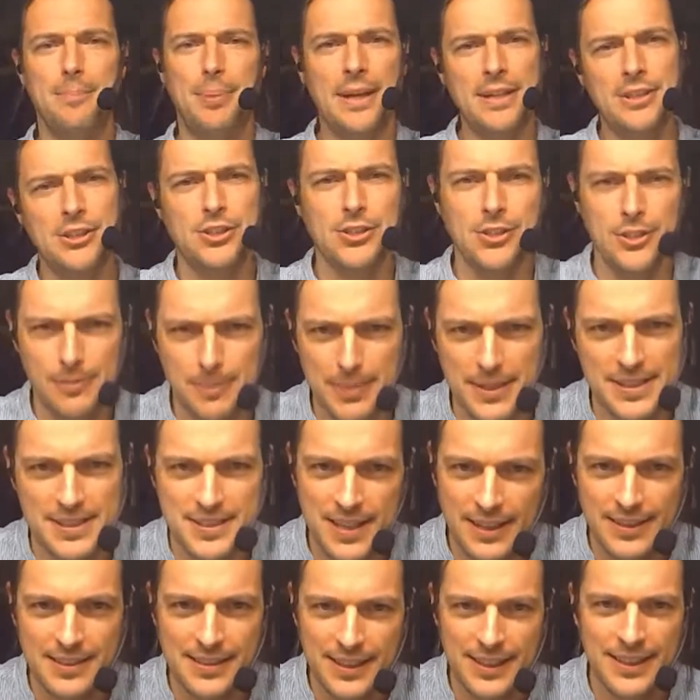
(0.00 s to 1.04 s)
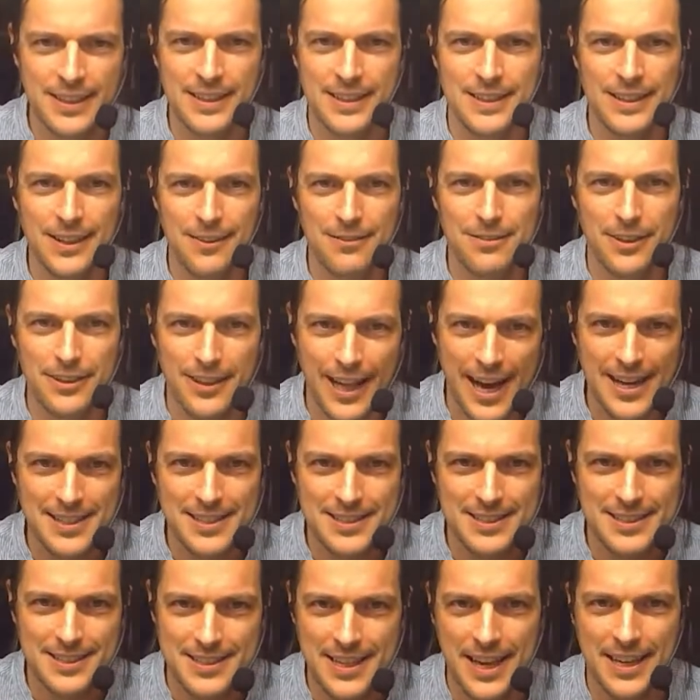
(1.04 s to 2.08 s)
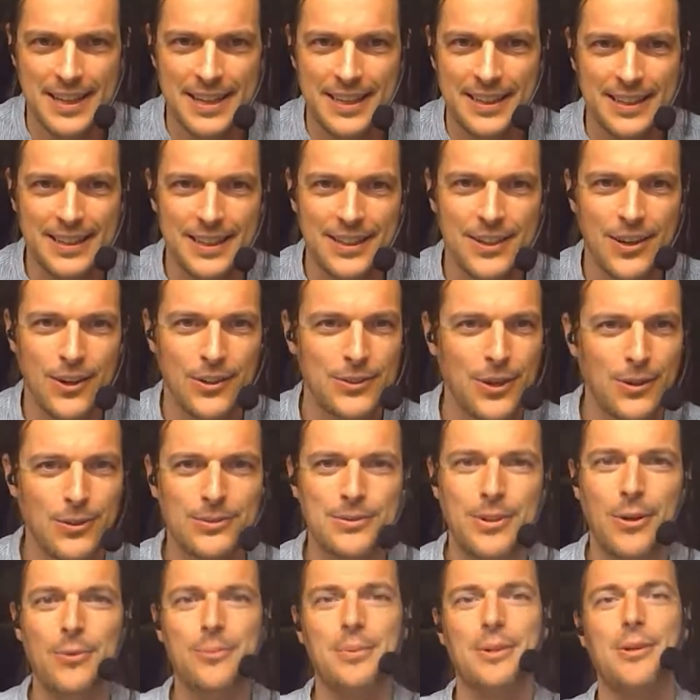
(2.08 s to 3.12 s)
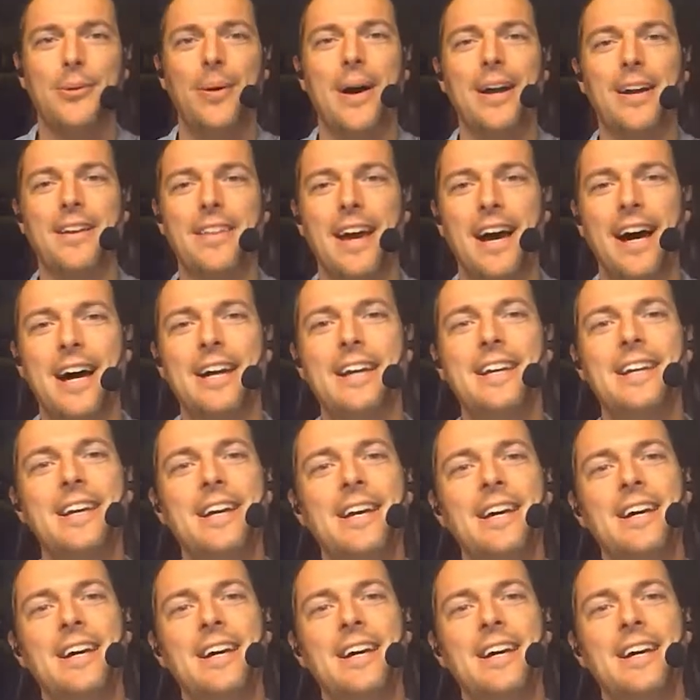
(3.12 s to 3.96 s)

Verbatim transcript: a picture be sent in of the last setting. You know, don't don't require that.